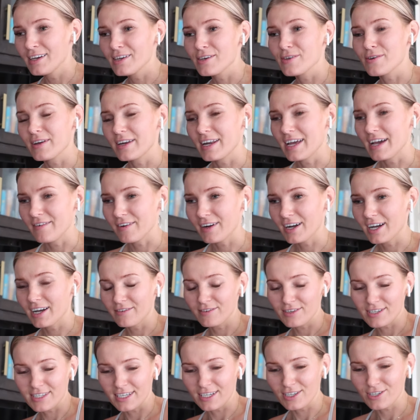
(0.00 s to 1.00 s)
you can have a
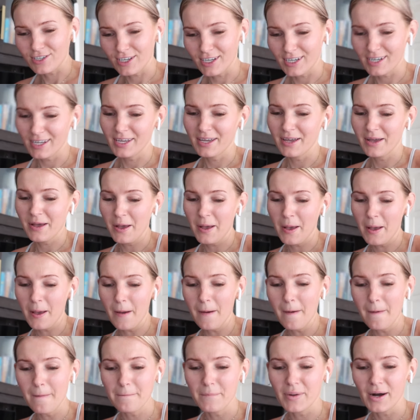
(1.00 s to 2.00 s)
conversation
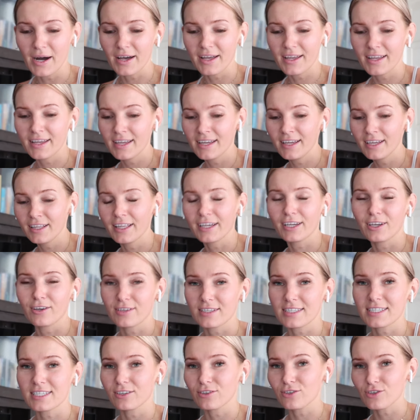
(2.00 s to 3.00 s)
but like you
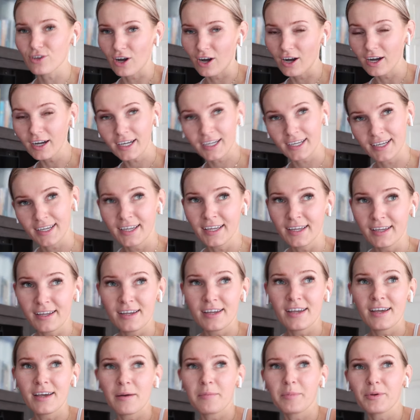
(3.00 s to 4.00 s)
can still talk,
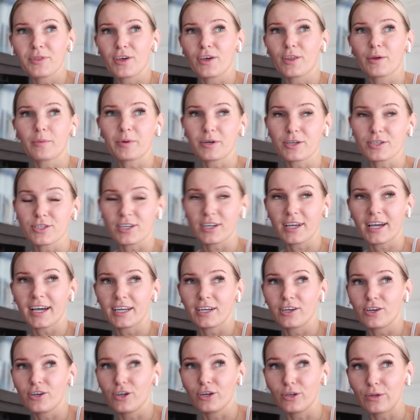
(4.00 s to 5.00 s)
but the other person
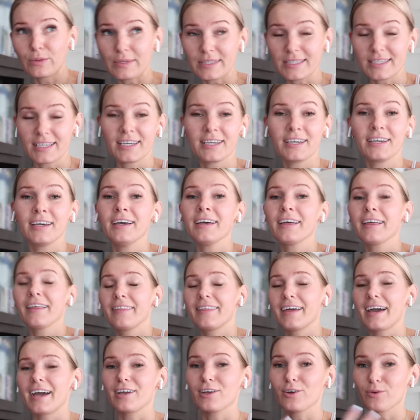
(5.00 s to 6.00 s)
kind of knows
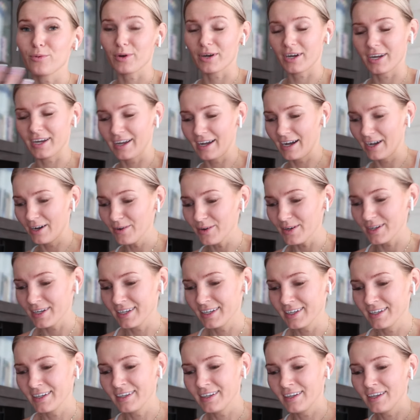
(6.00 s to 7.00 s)
that you're working out.
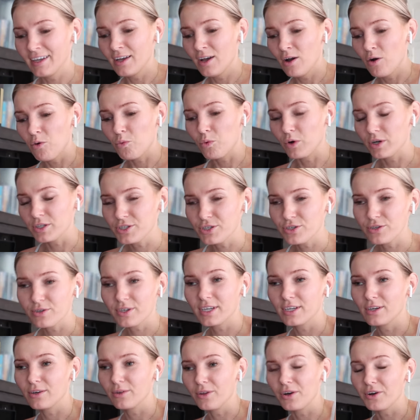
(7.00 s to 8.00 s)
Once you
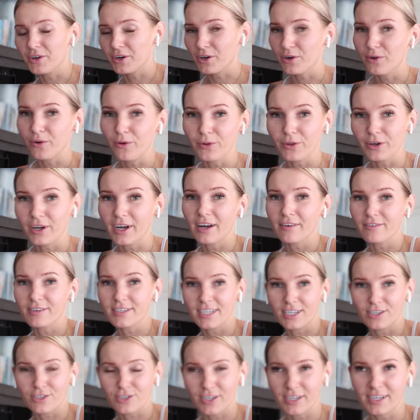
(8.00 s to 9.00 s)
can no longer hold a
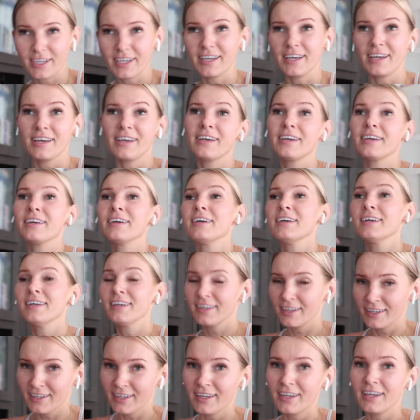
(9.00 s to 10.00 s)
conversation,
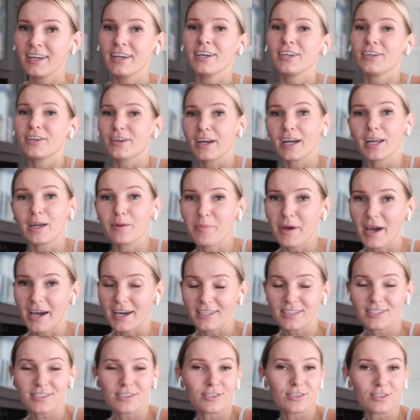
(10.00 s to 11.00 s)
you're kind of
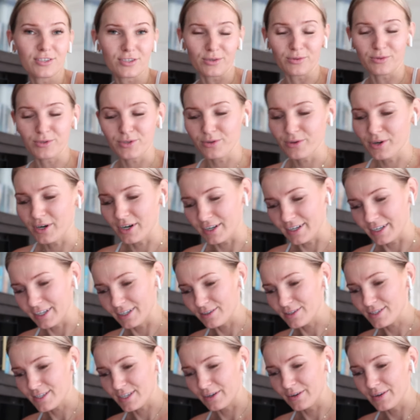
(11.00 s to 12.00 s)
past zone 2 cardio.
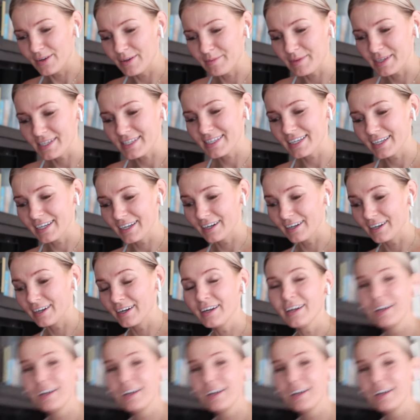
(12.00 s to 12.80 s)
So I'm gonna sit here,